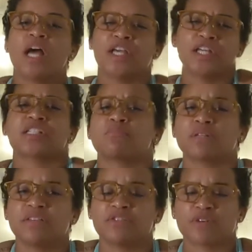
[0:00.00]
he doesn't
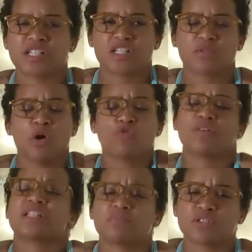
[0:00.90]
believe in racism.
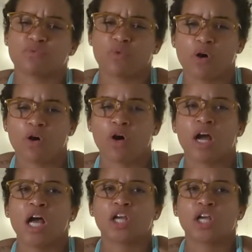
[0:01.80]
Racism is wrong.